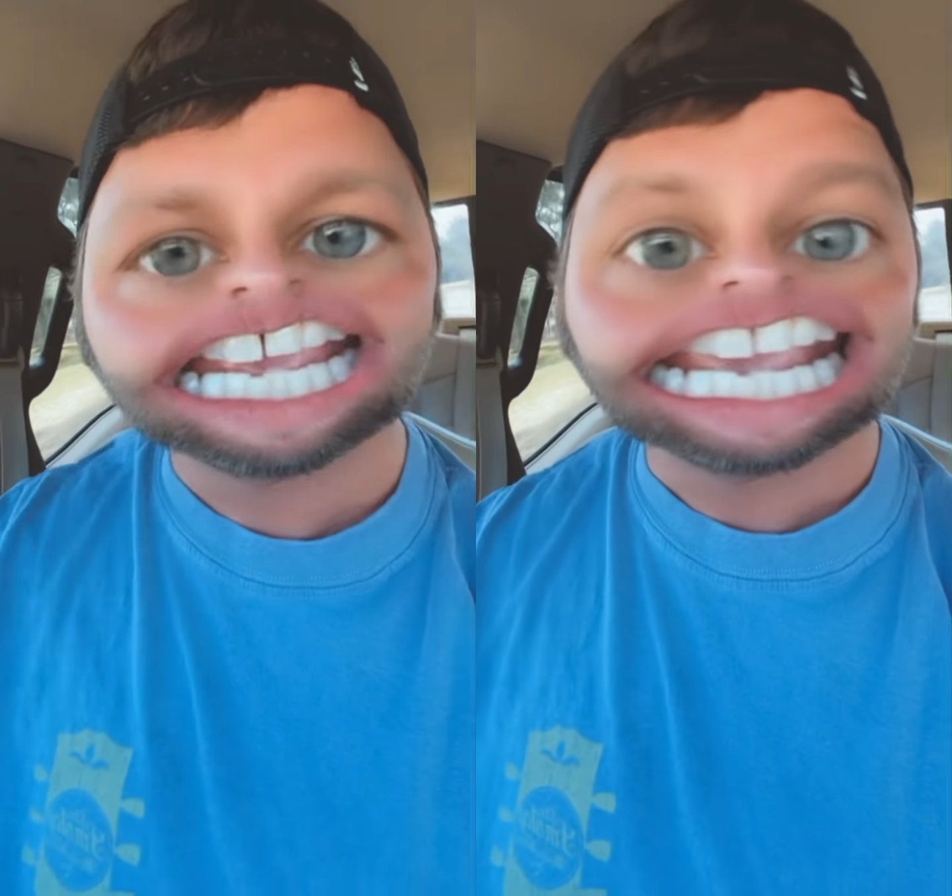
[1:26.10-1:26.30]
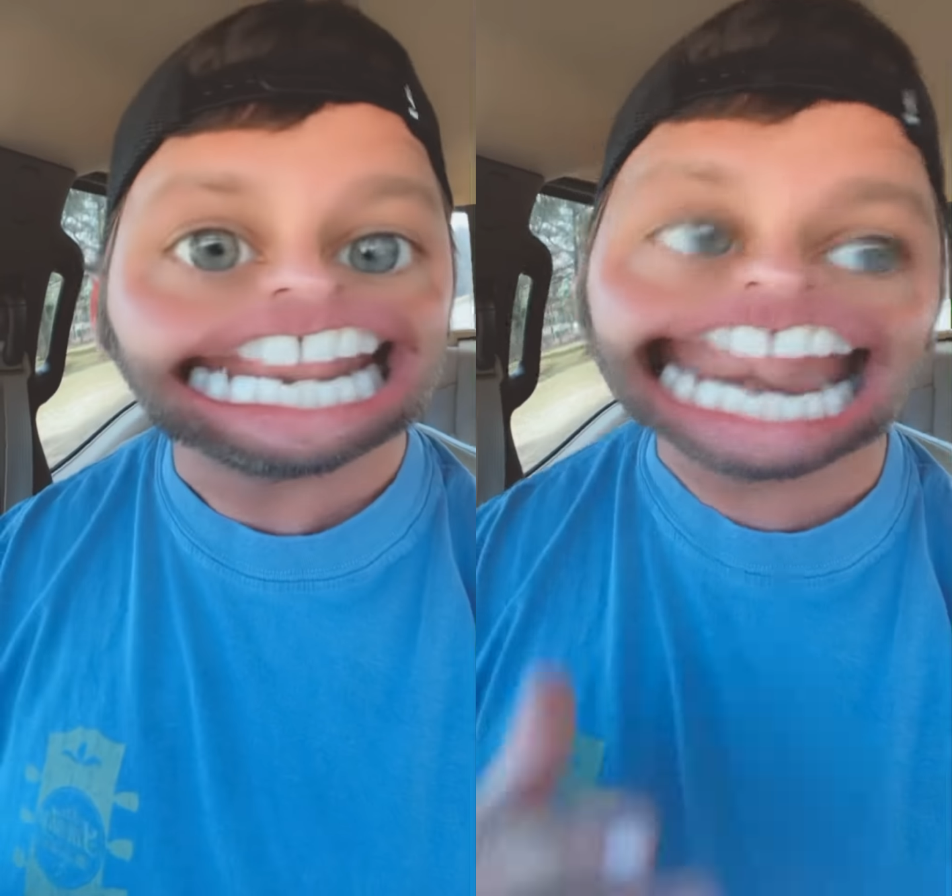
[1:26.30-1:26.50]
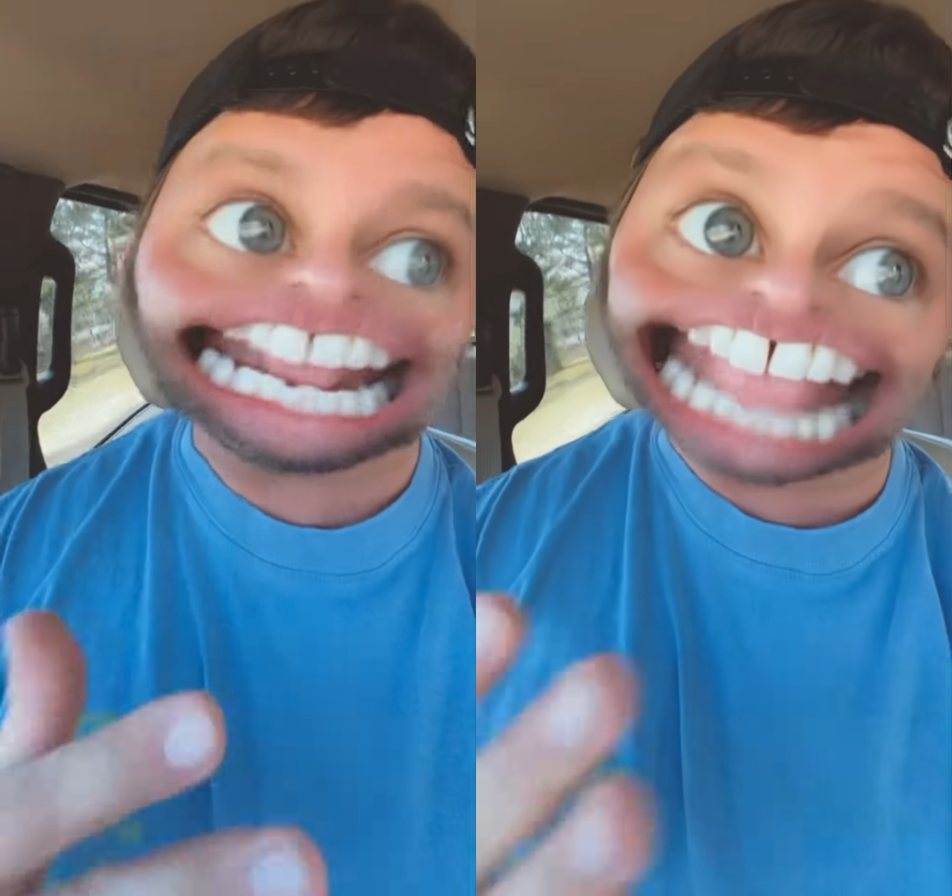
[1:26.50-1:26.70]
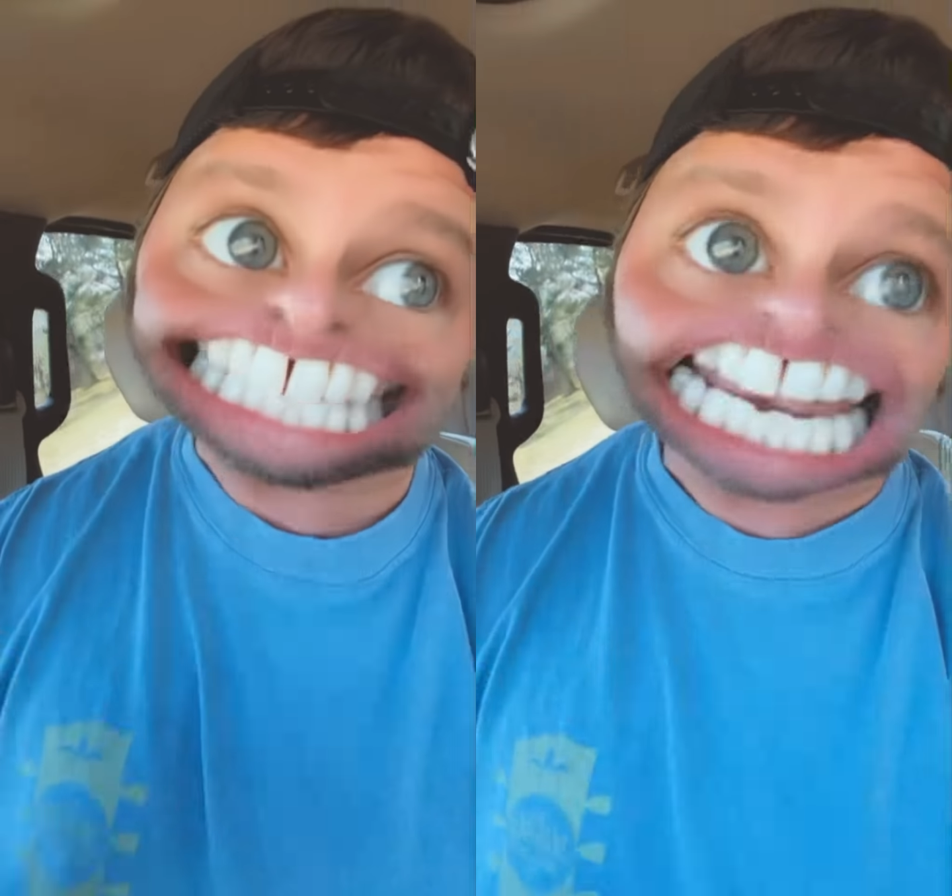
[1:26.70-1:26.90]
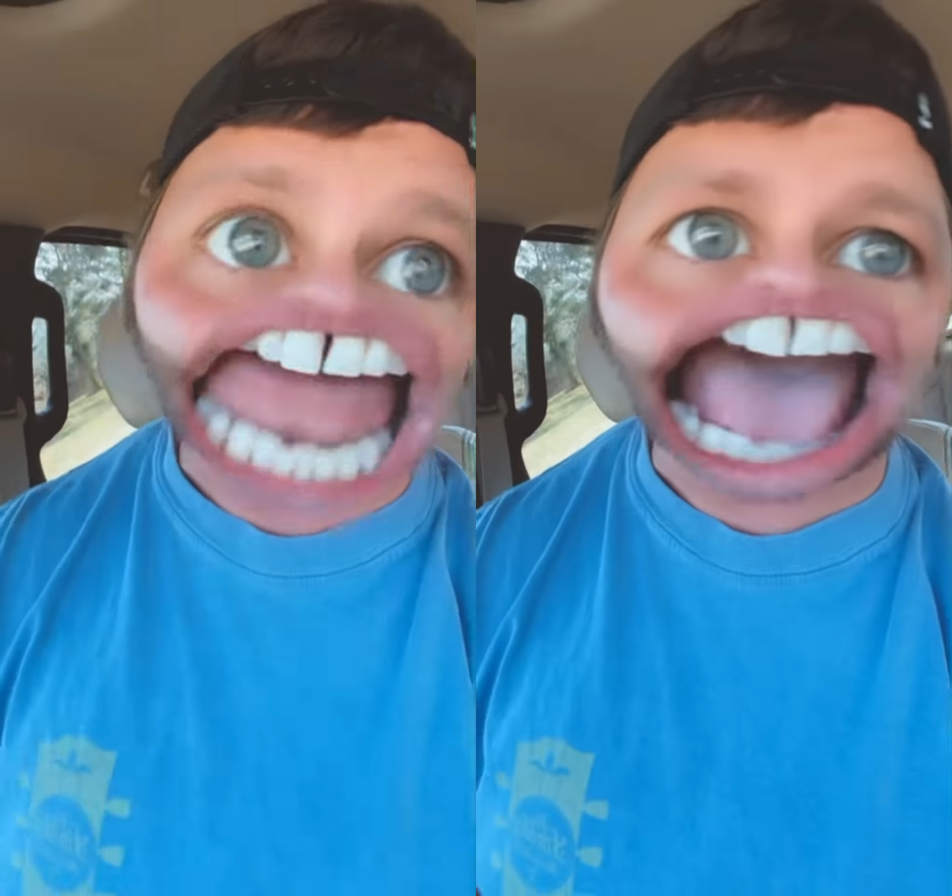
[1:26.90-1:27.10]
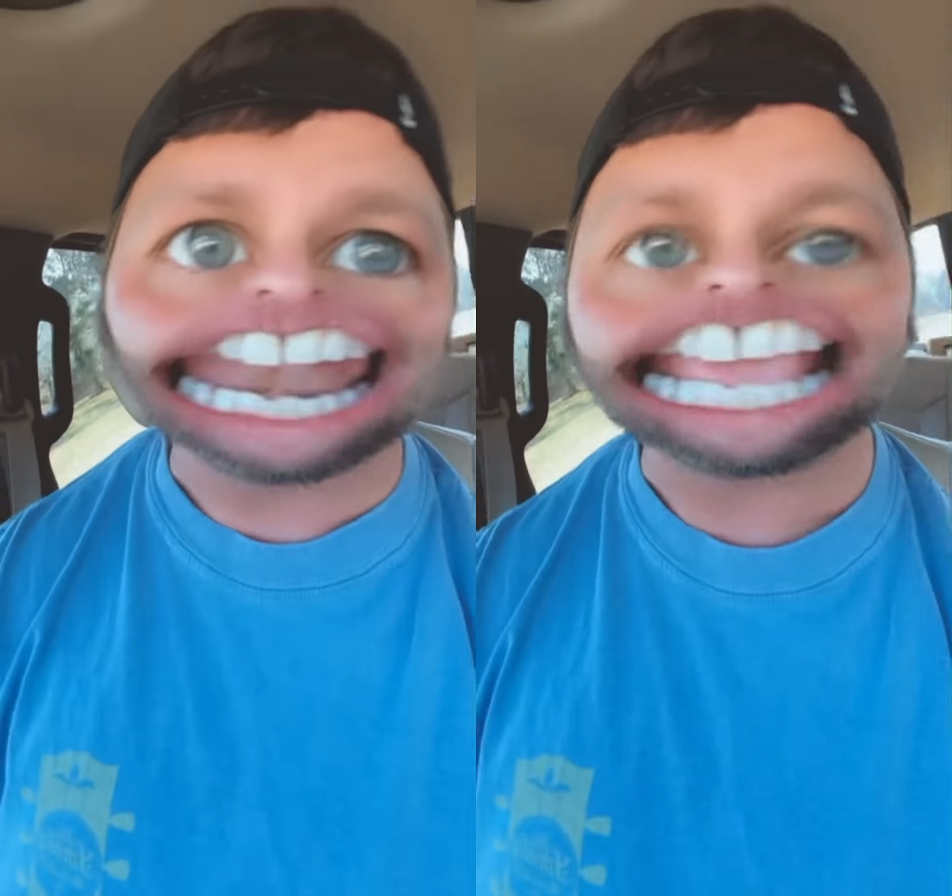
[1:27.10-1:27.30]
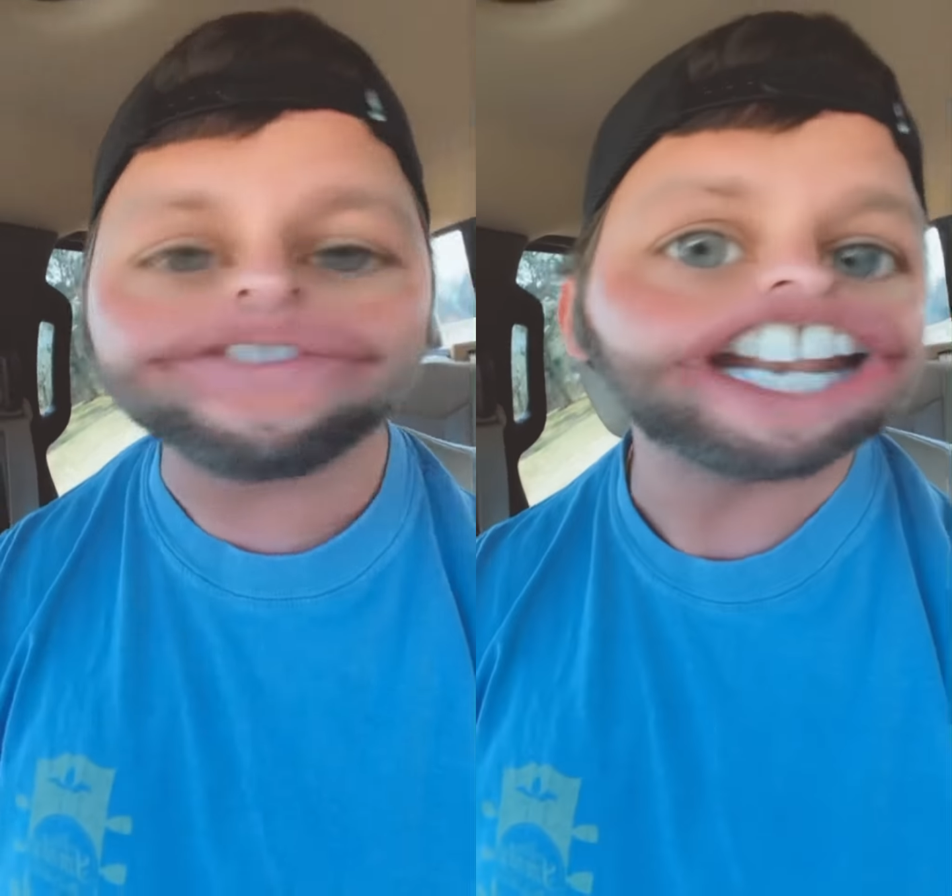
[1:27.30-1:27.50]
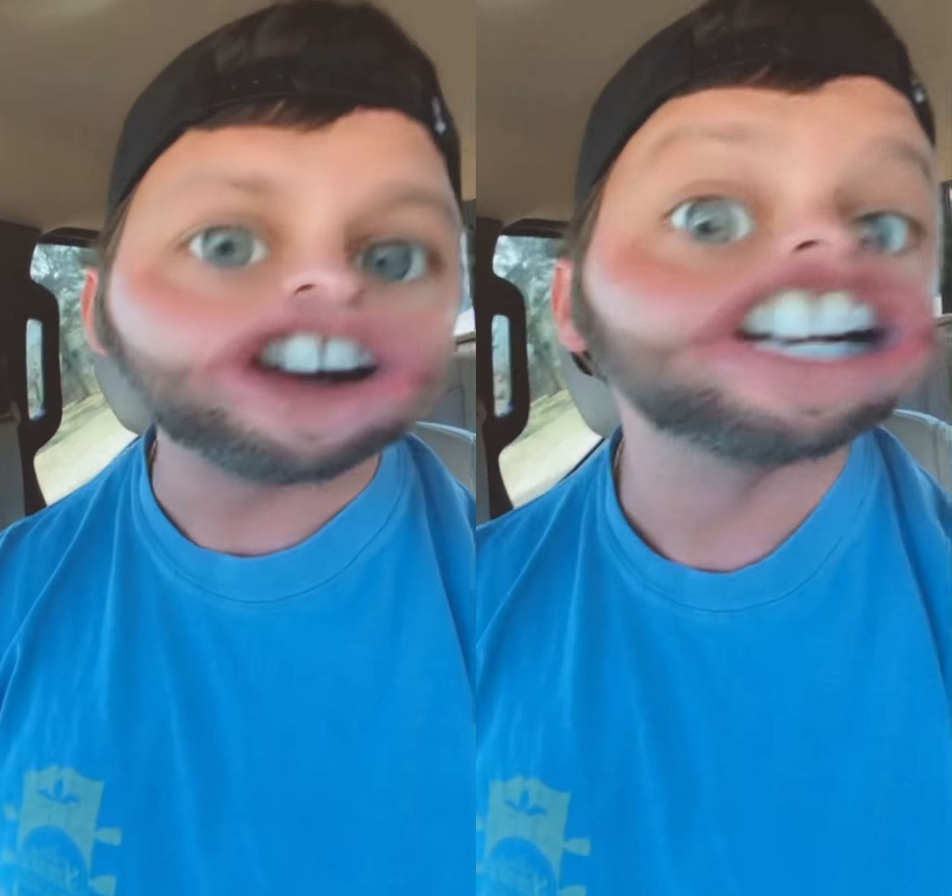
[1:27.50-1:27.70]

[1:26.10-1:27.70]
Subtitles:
And that's a lot. Like, if you told